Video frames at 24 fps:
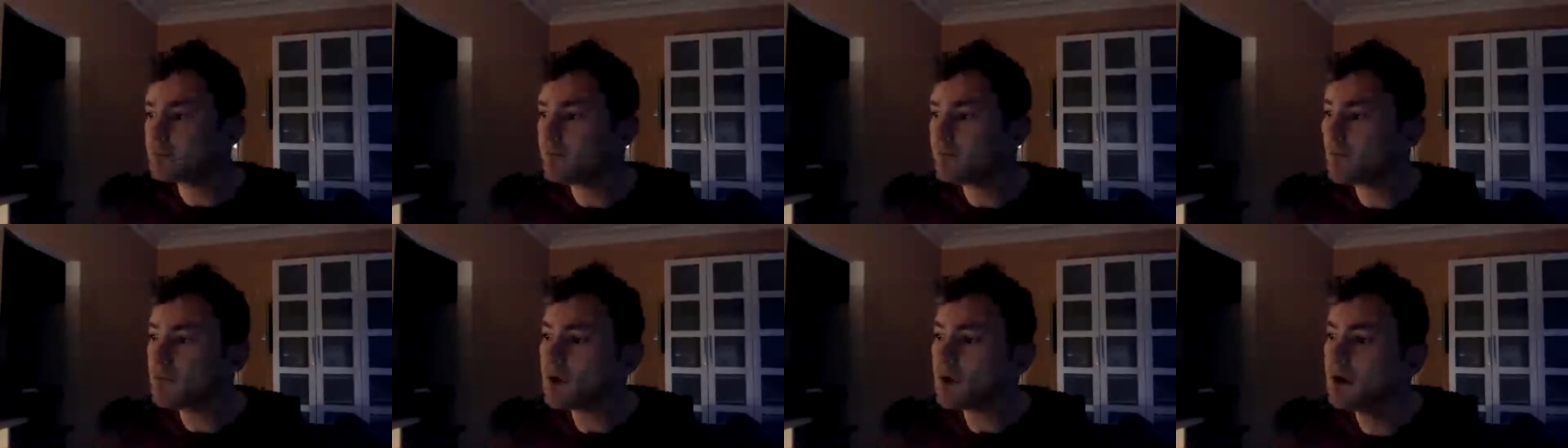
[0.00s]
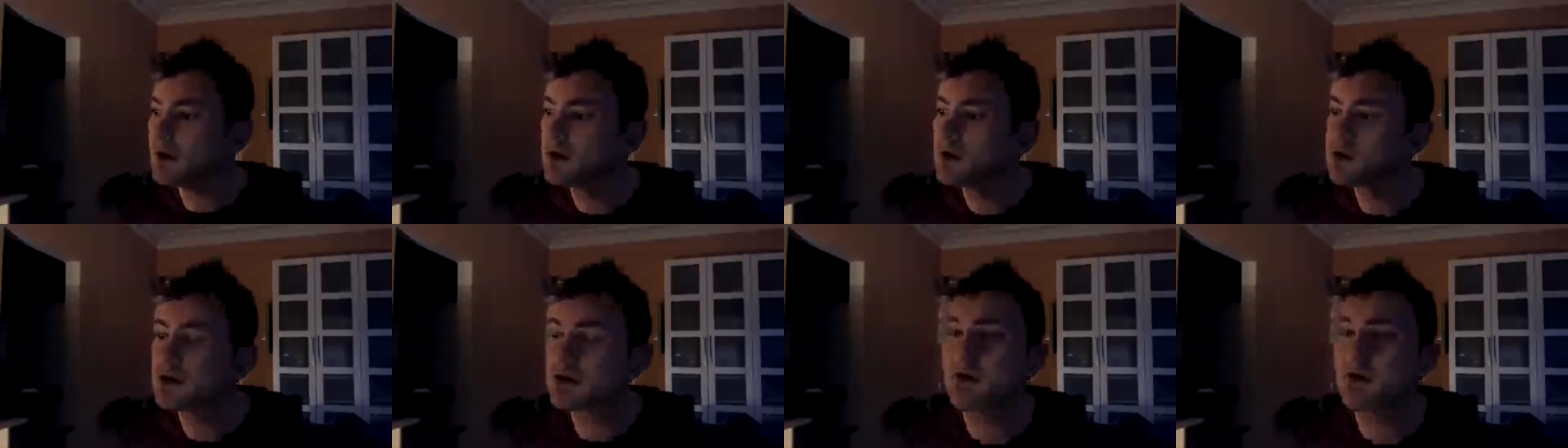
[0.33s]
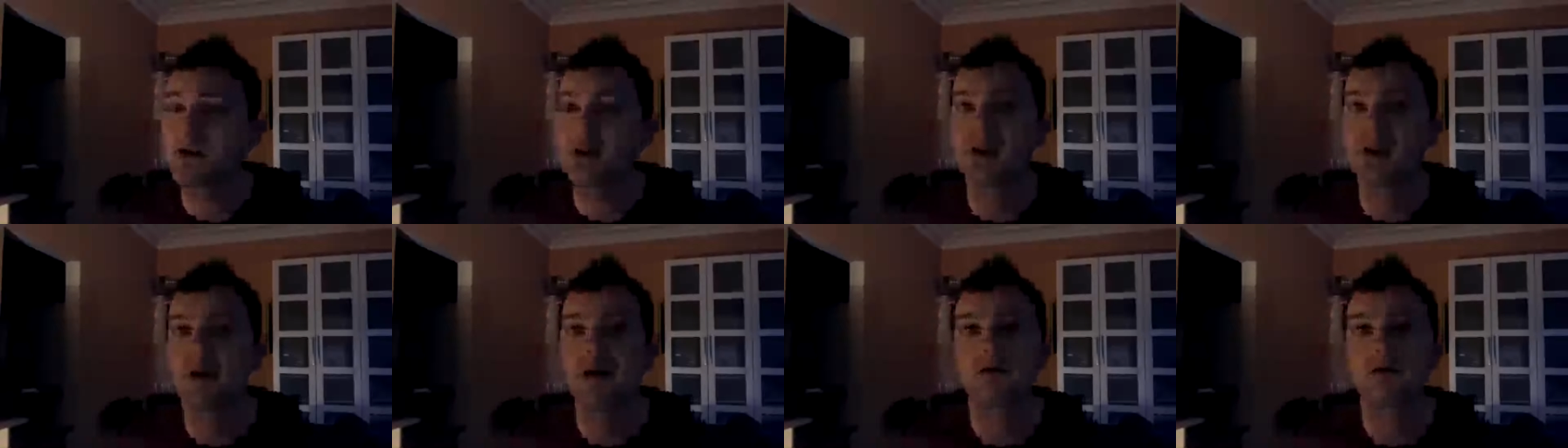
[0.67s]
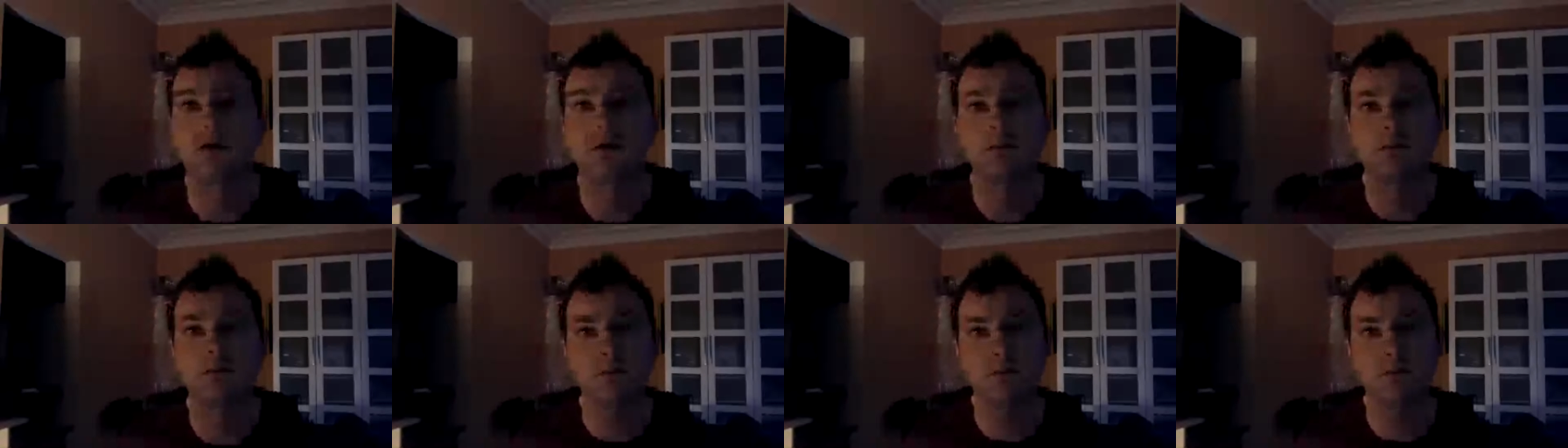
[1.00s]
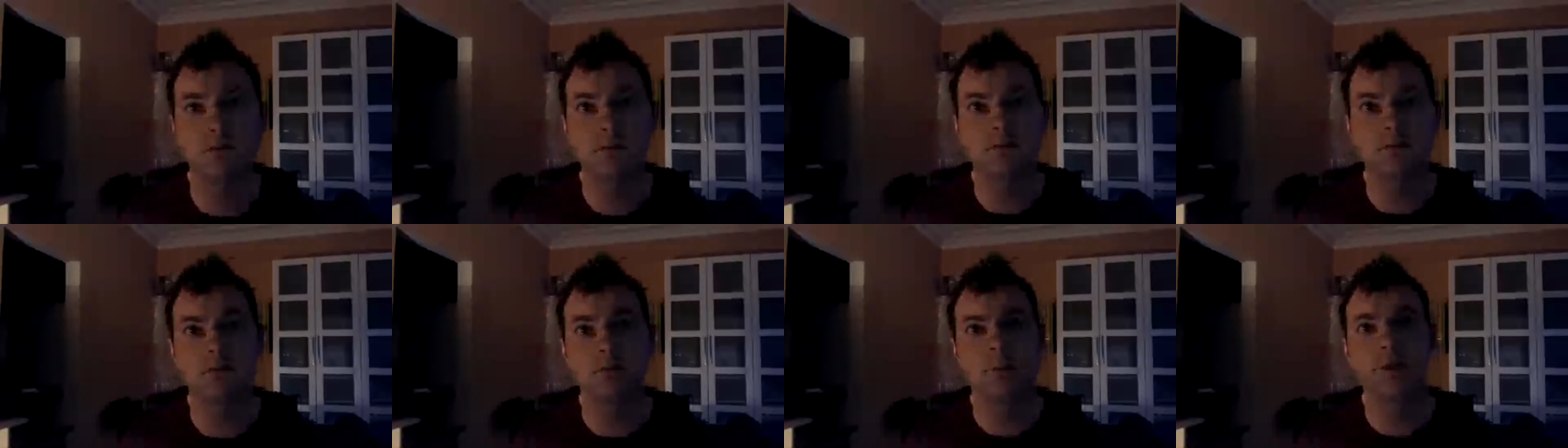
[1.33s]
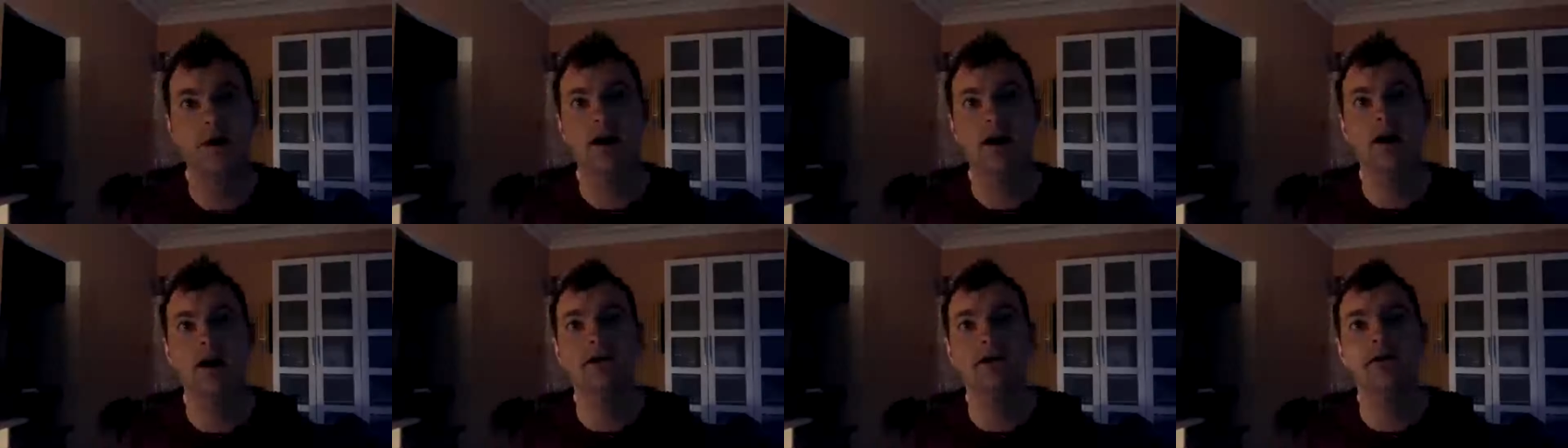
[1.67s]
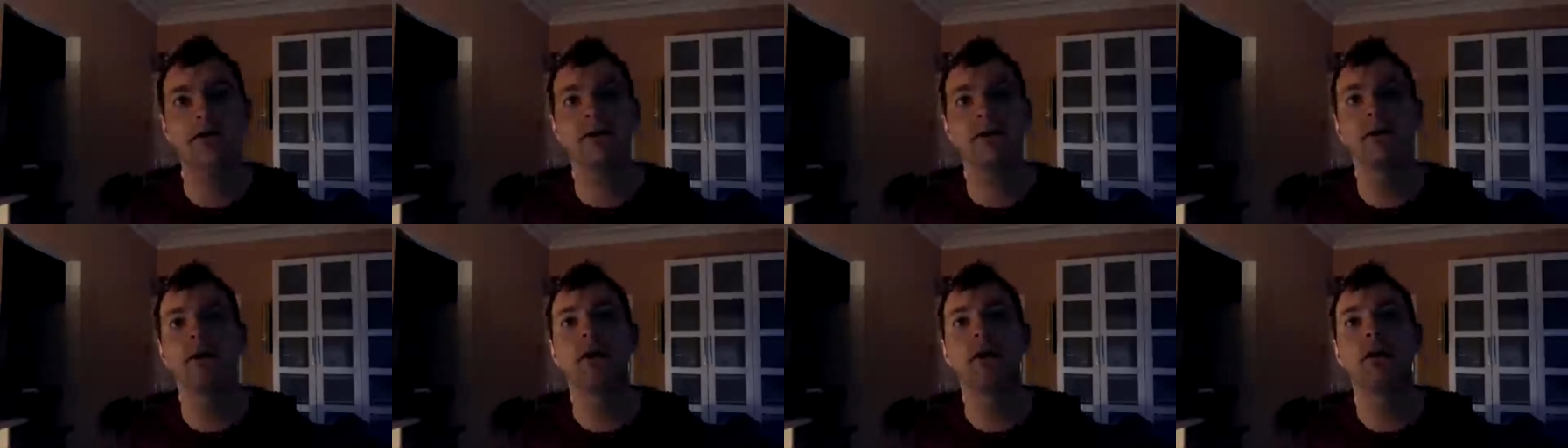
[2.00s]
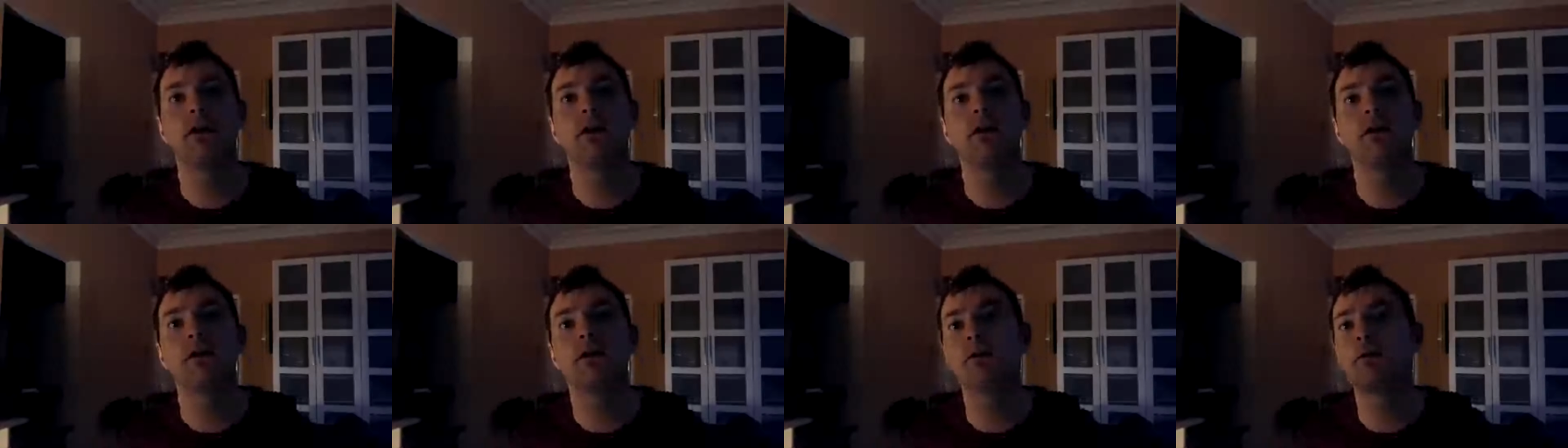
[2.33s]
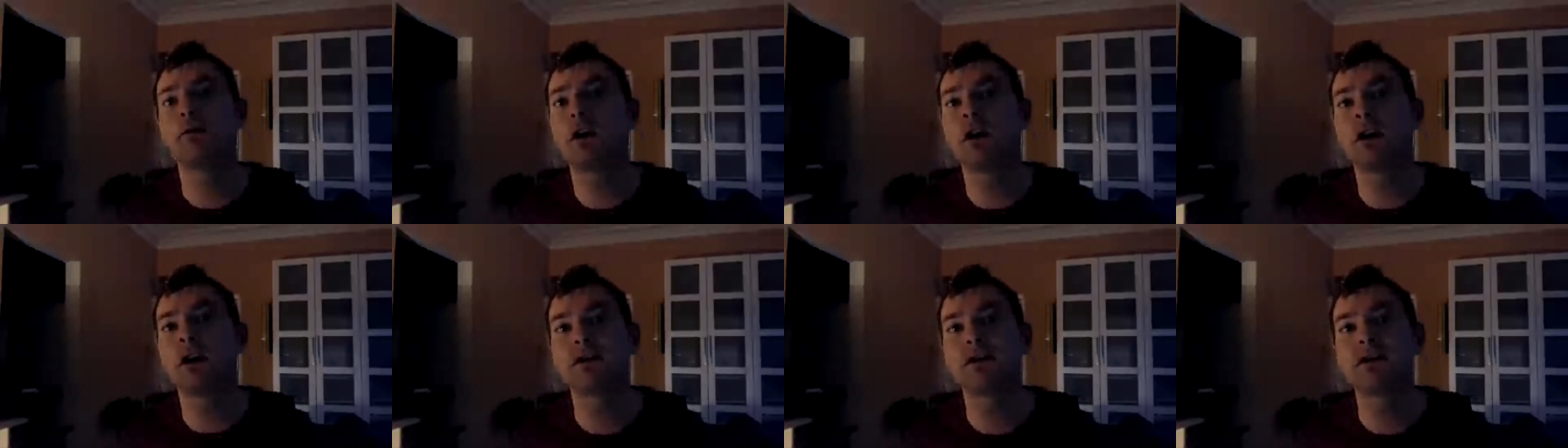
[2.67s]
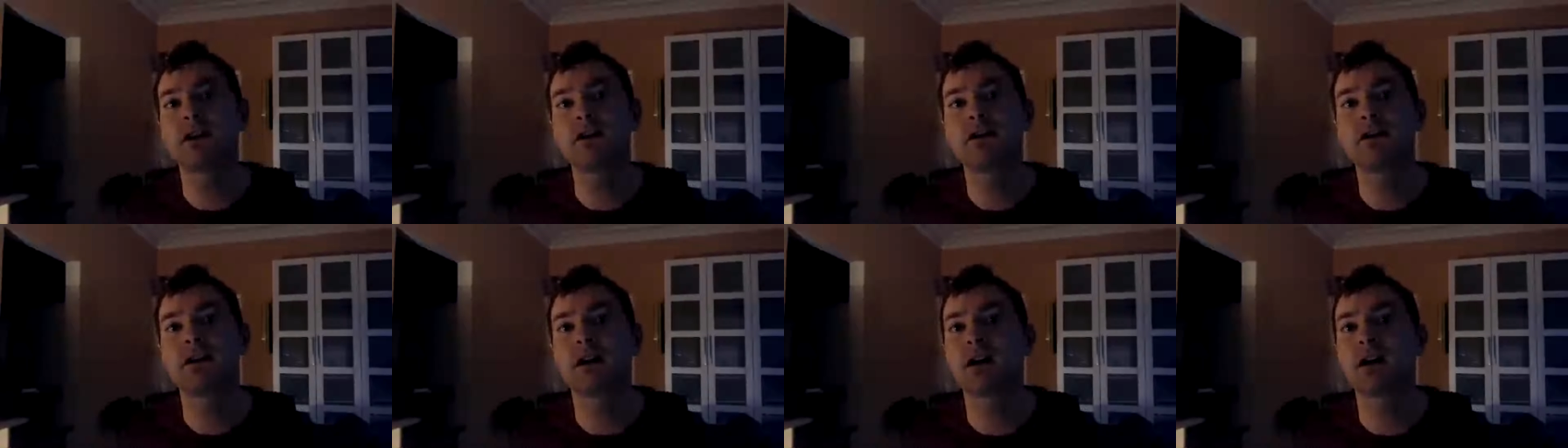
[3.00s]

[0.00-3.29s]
coherent path than what Arteta has.